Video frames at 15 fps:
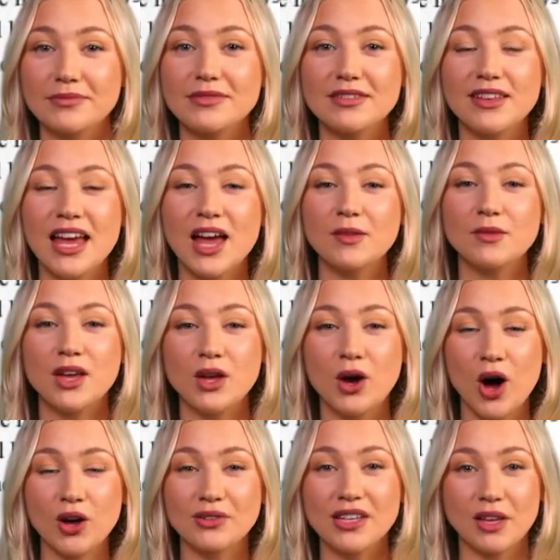Now we are
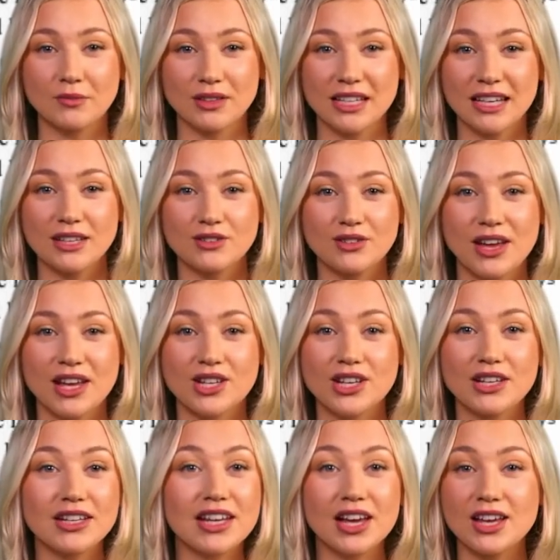all done with the
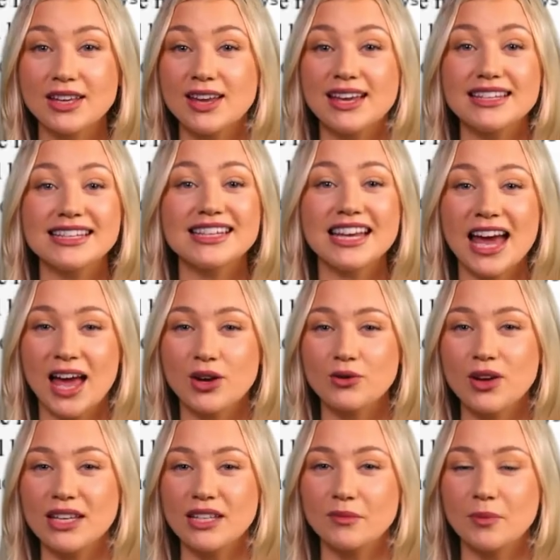introduction. Let's see how to
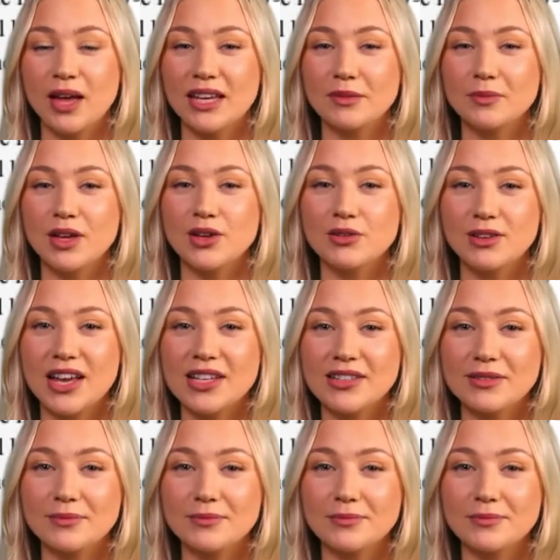write the body paragraphs.